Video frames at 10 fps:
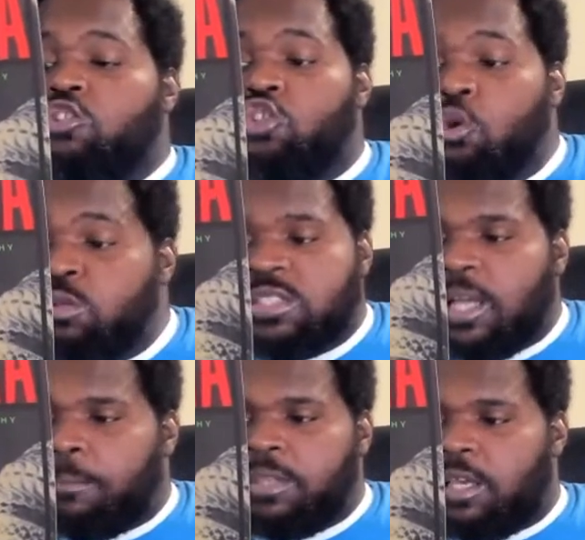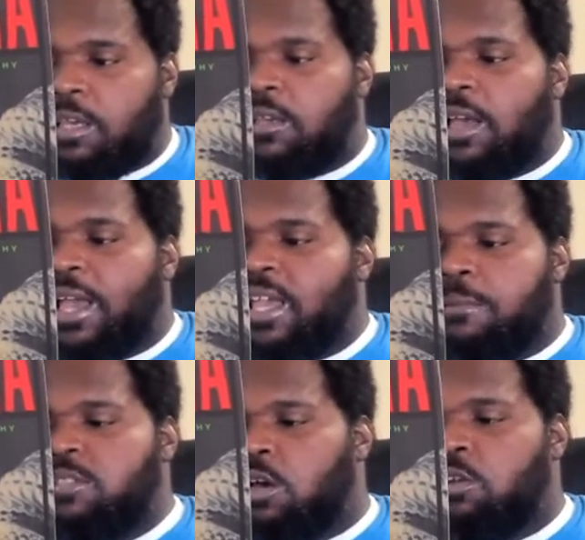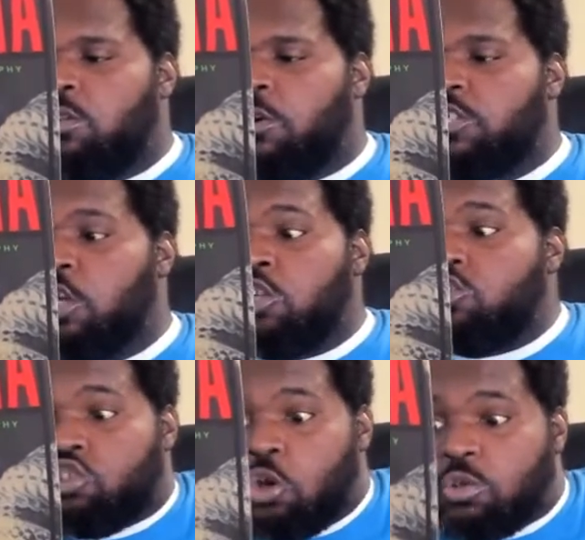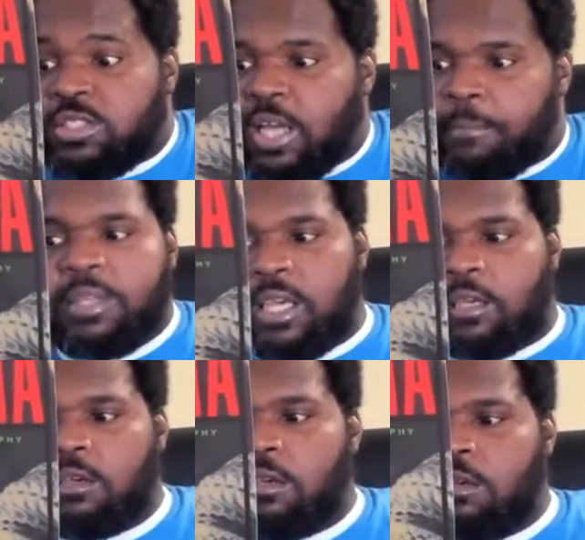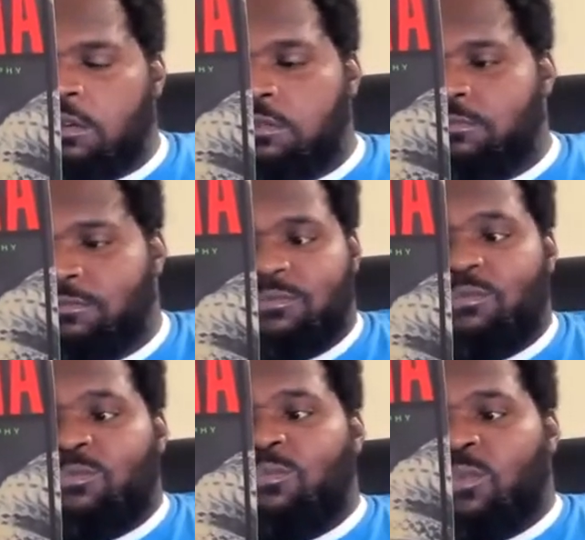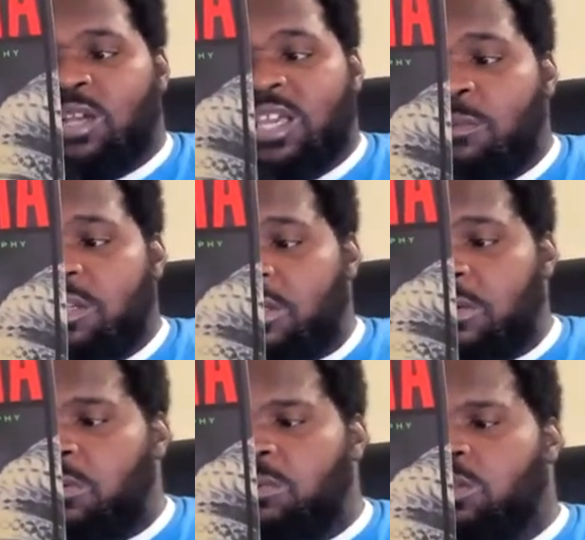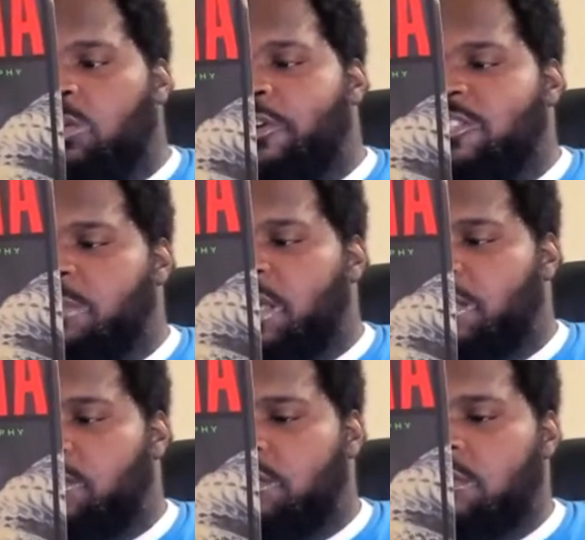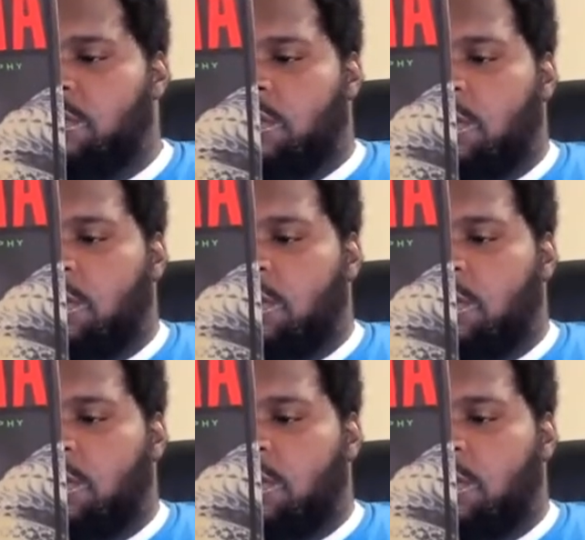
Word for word: Do something, I kept telling the lawyers. Do something. What can we do? The lawyers would answer.